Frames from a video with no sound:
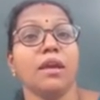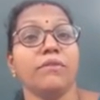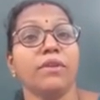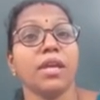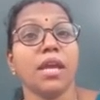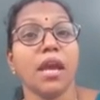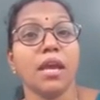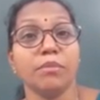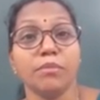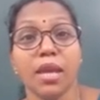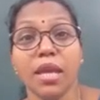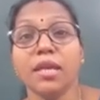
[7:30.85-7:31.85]
we
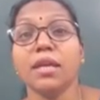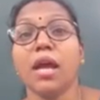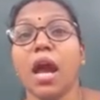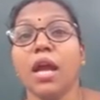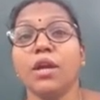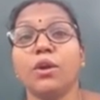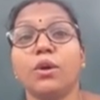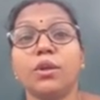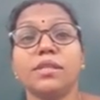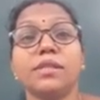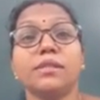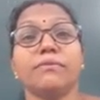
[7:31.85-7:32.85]
can make
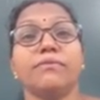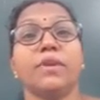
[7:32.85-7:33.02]
idols,